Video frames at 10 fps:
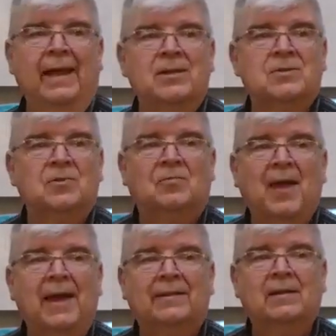is the
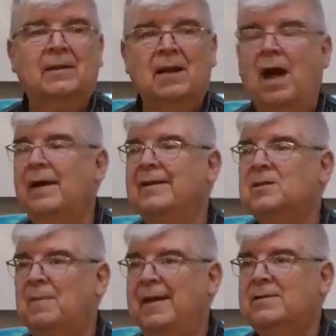fact that God
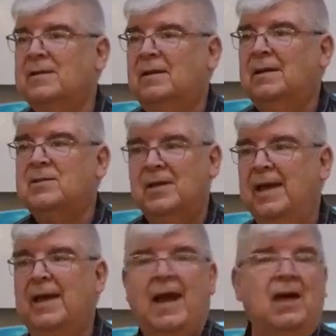is basically
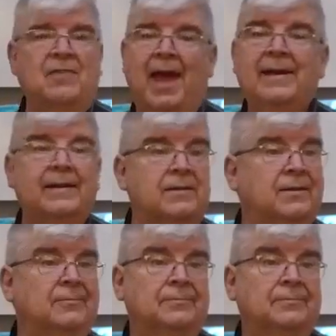saying, I've had it.